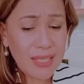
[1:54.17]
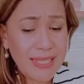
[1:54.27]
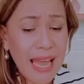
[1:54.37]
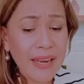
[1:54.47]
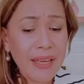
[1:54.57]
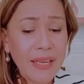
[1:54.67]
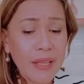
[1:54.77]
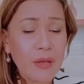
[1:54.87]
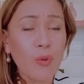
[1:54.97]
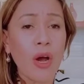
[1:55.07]
Standing in
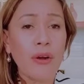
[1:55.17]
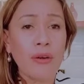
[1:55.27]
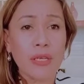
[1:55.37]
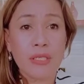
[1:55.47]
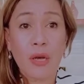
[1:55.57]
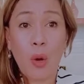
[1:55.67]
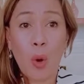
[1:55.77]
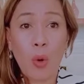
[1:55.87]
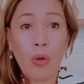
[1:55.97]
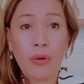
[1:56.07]
the water is the
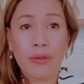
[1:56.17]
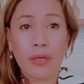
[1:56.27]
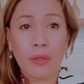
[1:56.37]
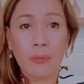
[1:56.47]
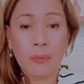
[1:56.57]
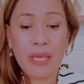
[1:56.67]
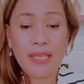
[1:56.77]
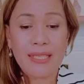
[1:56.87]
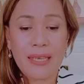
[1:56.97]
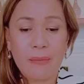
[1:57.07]
whole or the complete
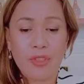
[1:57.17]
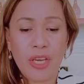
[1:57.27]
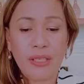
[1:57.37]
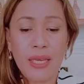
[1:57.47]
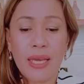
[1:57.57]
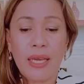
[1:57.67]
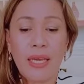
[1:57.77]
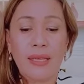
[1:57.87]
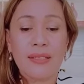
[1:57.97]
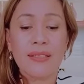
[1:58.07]
subject.
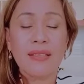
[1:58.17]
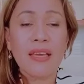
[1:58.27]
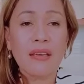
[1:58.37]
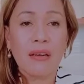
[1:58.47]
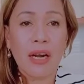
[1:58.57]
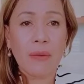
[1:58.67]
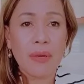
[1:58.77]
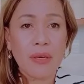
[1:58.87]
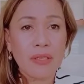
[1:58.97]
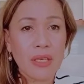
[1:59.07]
It's singular
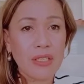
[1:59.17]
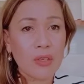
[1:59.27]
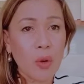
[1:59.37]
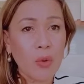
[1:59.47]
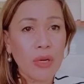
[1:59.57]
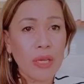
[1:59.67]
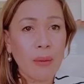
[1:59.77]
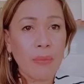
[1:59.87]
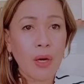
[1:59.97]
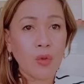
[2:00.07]
because it's only
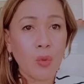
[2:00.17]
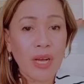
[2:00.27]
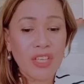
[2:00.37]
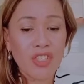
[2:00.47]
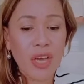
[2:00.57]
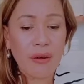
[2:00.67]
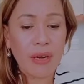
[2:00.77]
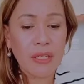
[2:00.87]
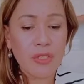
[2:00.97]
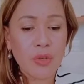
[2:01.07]
about one
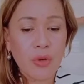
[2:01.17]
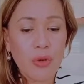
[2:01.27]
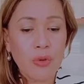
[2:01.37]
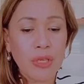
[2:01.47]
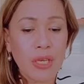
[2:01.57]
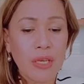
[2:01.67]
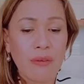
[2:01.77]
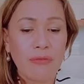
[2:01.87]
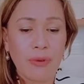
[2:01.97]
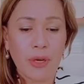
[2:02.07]
gerund, so you need a
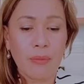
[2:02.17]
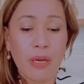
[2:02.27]
verb